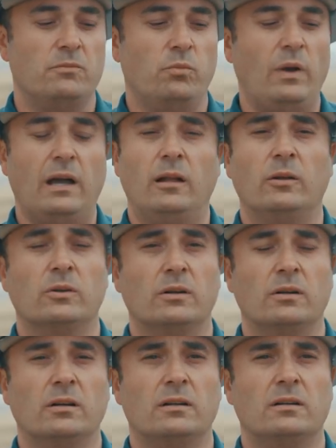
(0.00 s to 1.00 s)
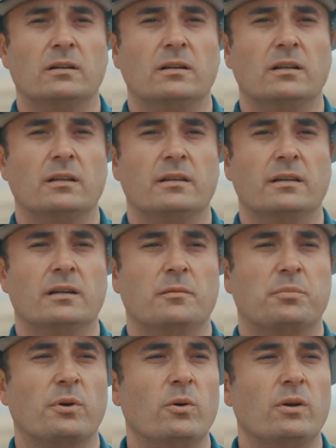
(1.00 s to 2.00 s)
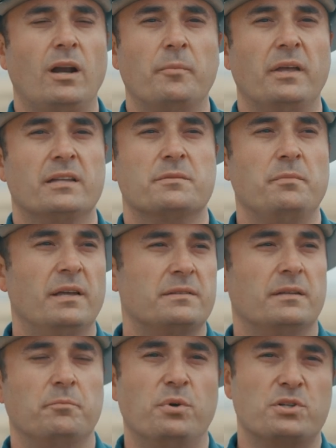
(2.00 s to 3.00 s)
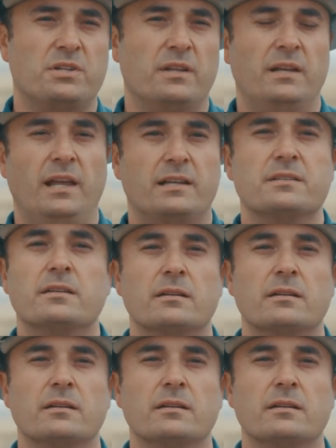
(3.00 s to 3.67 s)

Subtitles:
well or the program gets missed and pushed to the next